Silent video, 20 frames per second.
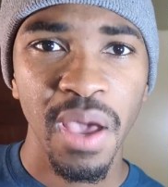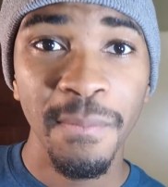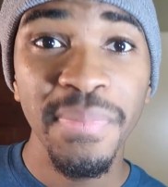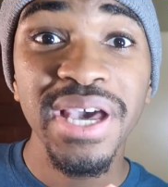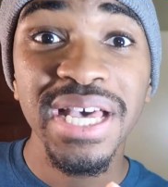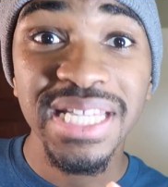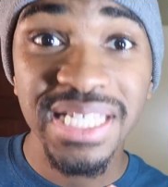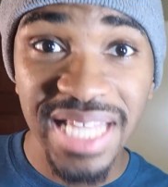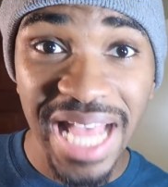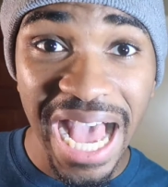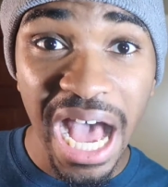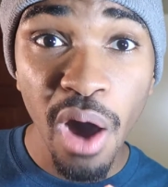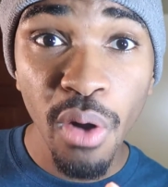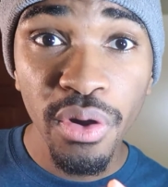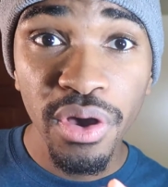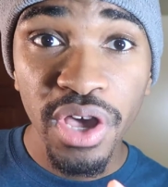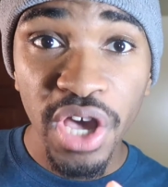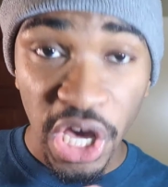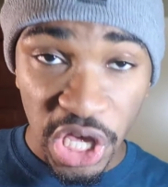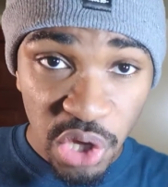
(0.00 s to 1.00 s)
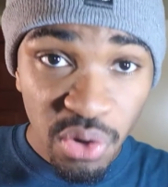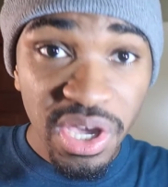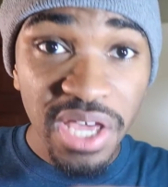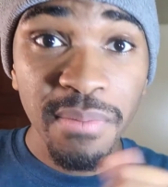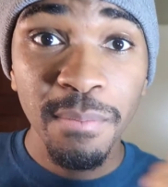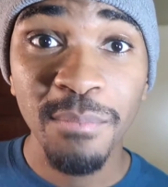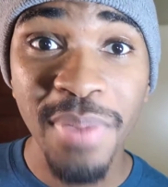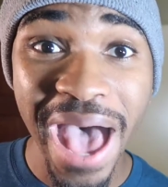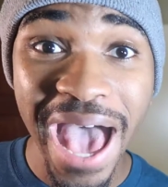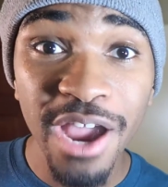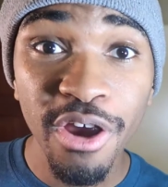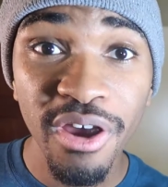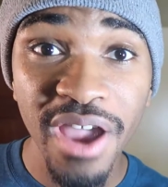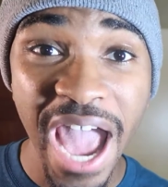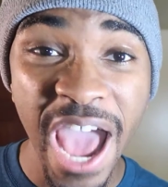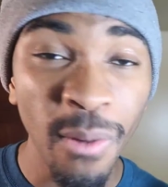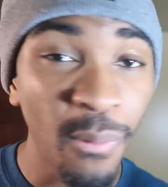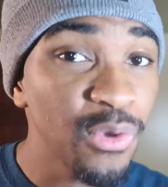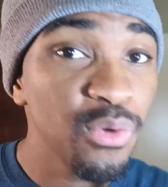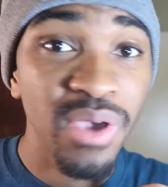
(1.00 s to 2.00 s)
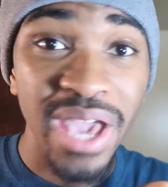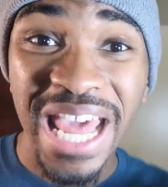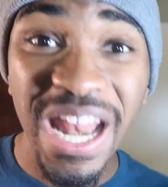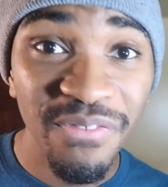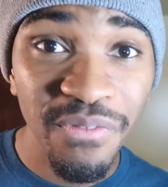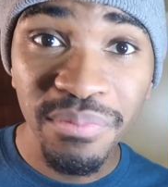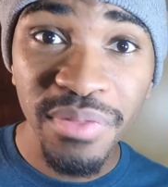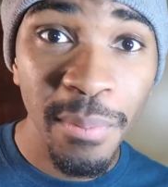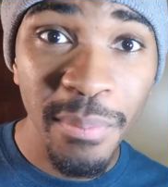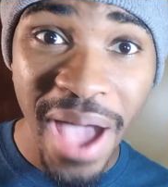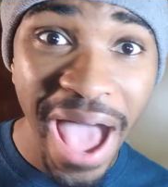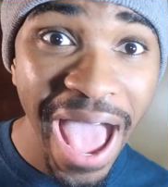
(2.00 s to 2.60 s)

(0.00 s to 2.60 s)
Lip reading: Because now, you can bag her head while you hit it from the